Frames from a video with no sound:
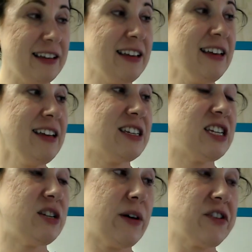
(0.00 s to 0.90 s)
Did you
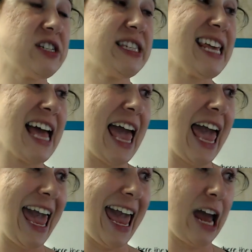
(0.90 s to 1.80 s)
ever see a
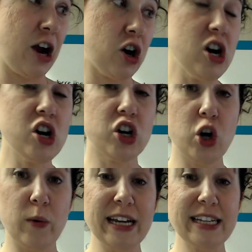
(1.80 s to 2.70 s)
hare going
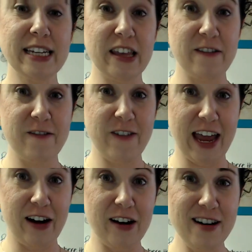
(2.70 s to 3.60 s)
to the fair?
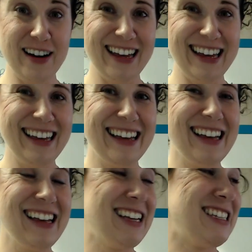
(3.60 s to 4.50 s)

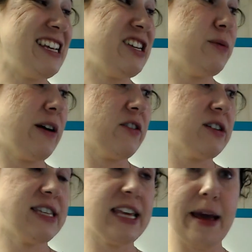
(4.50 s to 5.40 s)
Did you ever see
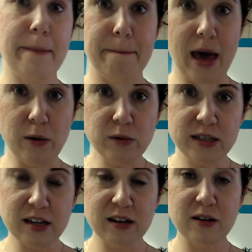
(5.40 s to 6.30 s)
a mouse
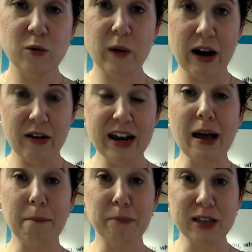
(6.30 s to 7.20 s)
wearing a
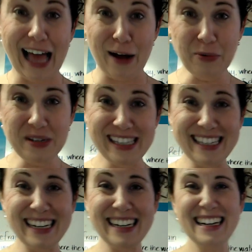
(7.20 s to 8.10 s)
blouse?
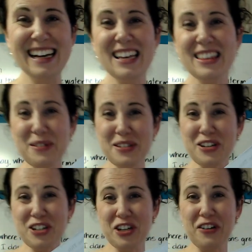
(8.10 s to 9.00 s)
Those are
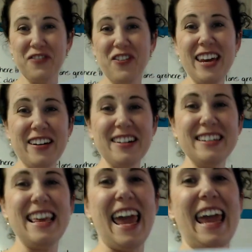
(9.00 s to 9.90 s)
sure fun, aren't they?
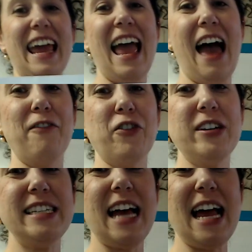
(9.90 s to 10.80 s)
Have a good
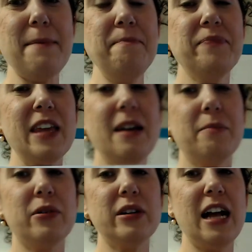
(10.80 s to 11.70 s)
time. Put
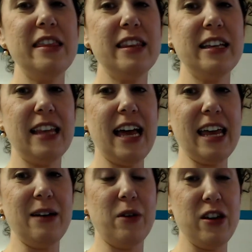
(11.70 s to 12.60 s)
on the line what
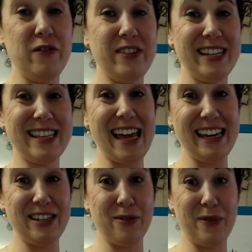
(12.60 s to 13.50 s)
you've decided to
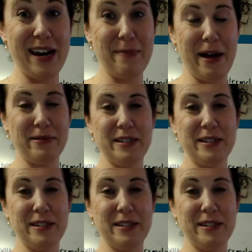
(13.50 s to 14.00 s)
write about.